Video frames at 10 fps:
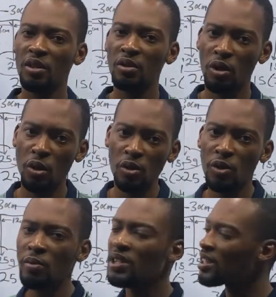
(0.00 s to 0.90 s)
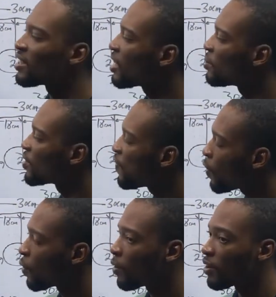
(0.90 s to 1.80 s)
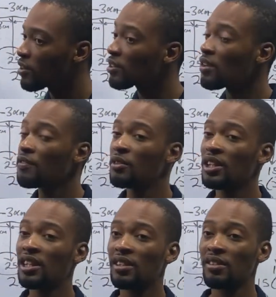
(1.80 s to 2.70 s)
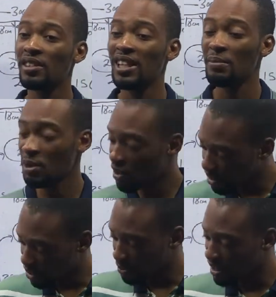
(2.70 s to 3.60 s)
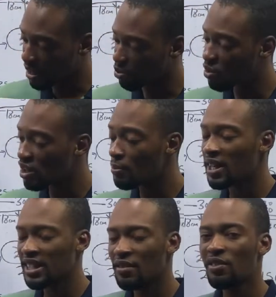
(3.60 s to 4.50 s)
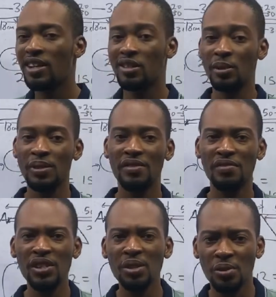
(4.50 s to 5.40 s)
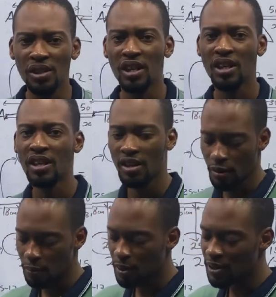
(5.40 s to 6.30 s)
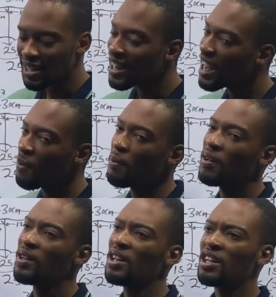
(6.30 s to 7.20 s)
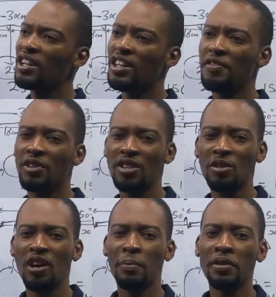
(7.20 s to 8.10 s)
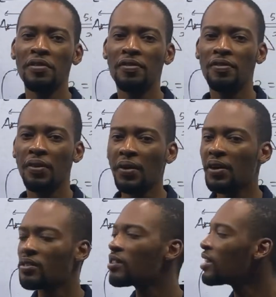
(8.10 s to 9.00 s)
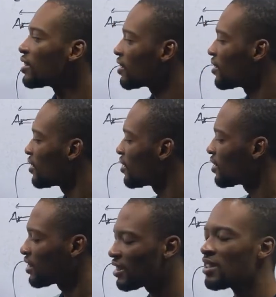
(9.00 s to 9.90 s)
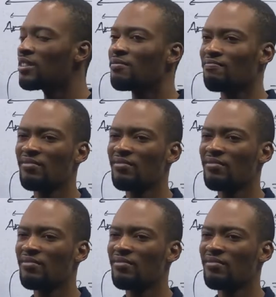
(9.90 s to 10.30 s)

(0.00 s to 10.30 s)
your own subject times 4, 700 times all the subjects I'm doing, about 700 and something videos, plus the app. If you don't score above 300, then